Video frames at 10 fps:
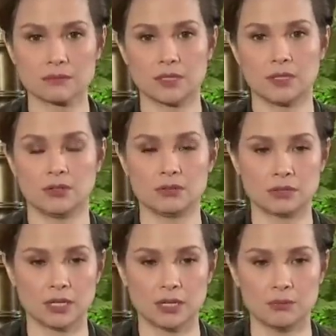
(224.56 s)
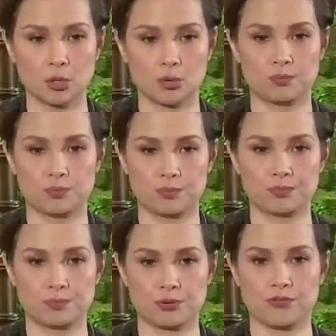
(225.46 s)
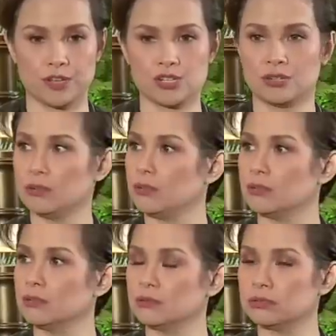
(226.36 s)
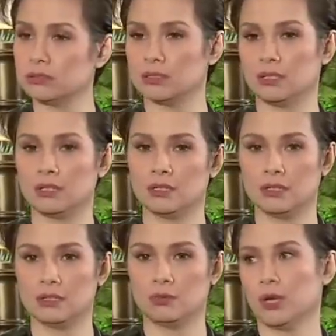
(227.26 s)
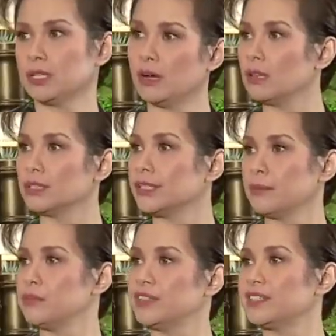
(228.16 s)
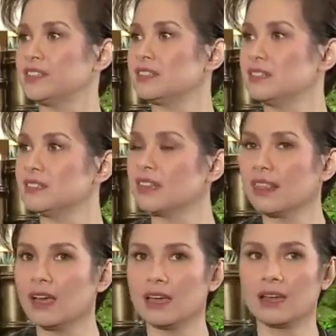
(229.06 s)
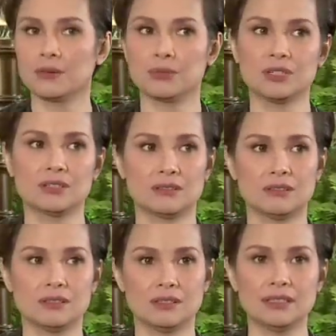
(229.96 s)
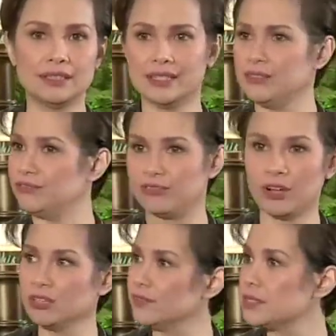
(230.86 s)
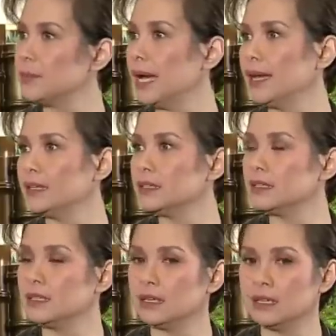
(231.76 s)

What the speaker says: you know, a more professional, white-collar type of existence, and that I would leave all of this behind. Mm.